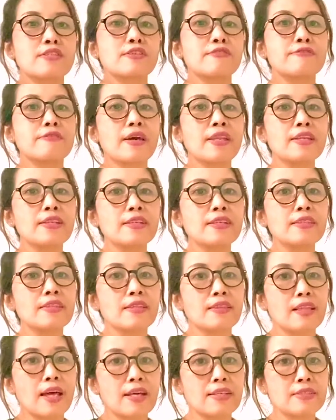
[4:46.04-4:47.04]
finally, the
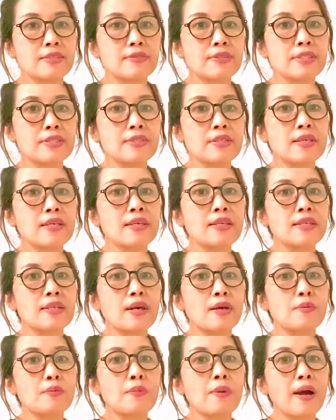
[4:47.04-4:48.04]
last reason
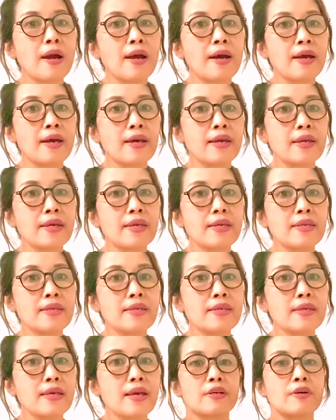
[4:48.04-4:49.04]

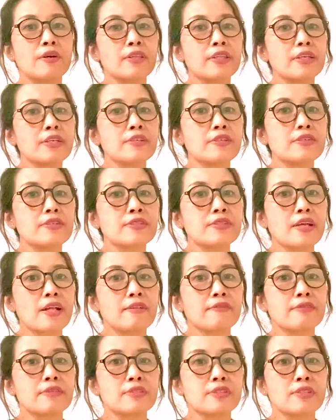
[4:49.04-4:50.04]
why calling
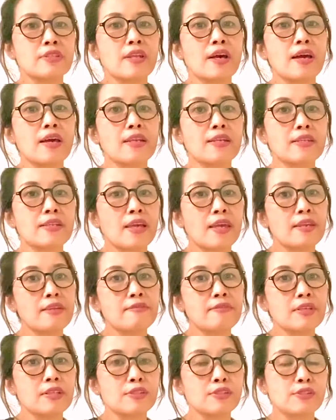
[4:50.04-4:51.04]
yourself as a
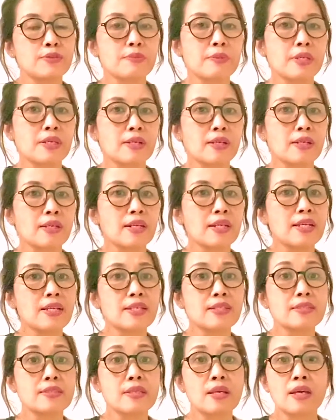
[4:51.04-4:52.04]
non-native English speaker
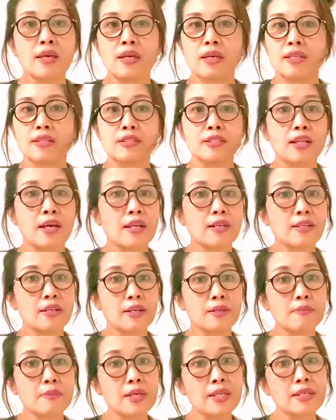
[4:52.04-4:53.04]
is not
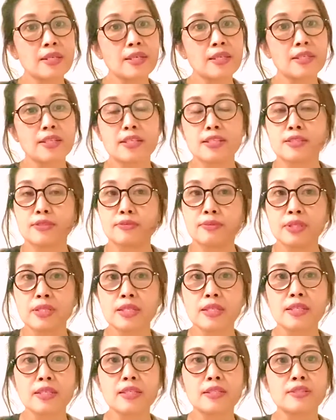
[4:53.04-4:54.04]
recommended is
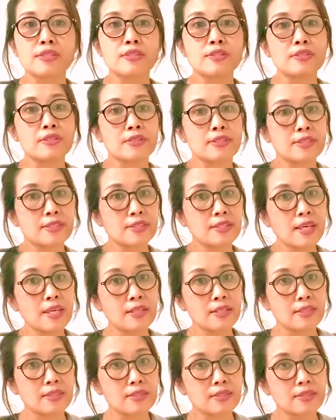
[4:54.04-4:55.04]
related to your
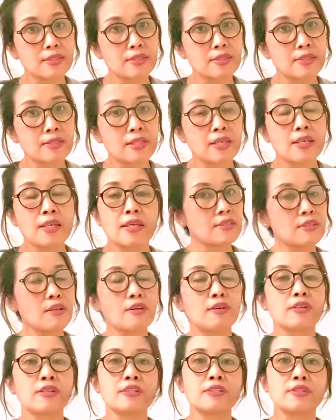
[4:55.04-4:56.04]
status
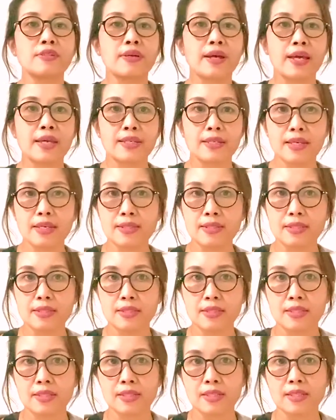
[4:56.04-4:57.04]
or your
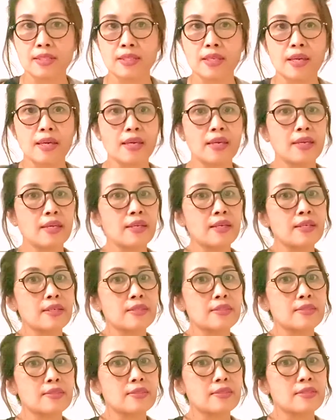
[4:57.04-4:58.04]
identity
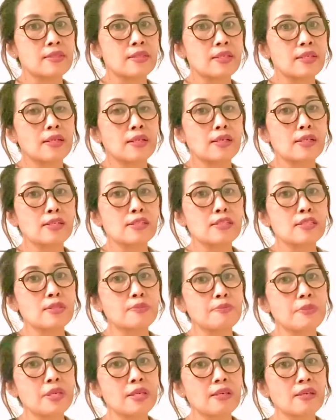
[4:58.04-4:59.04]
as a
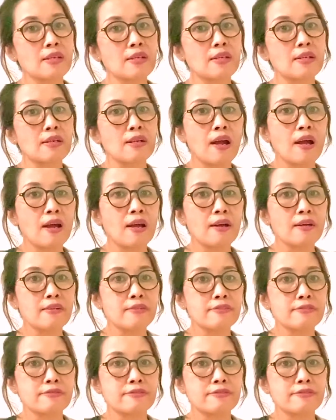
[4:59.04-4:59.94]
speaker of